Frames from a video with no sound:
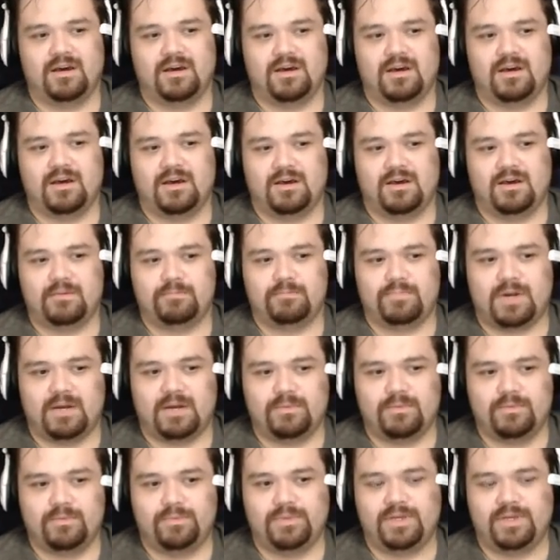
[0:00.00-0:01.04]
uh,
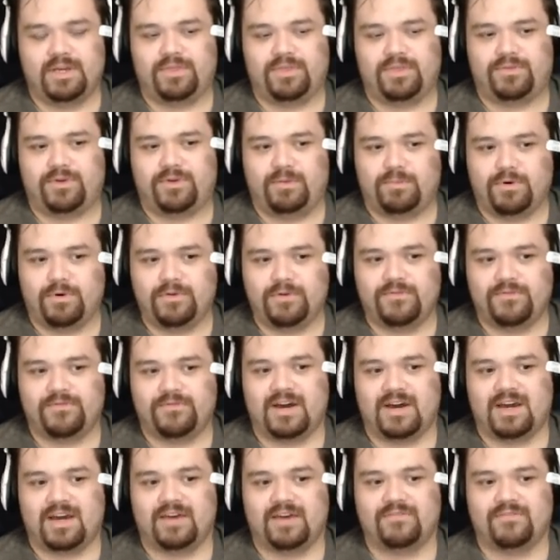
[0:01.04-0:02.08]
probably a
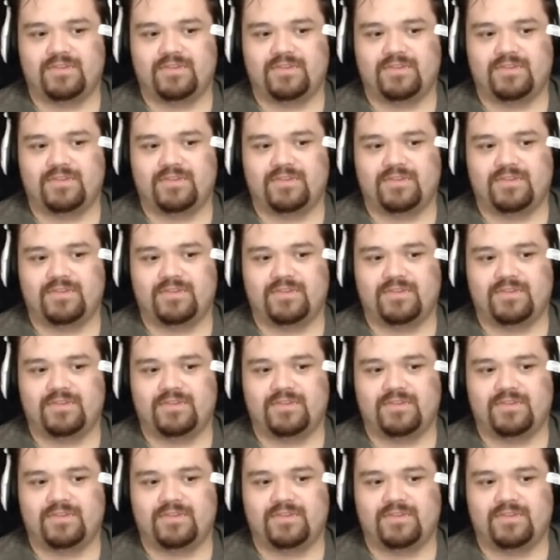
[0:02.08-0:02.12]
3.5.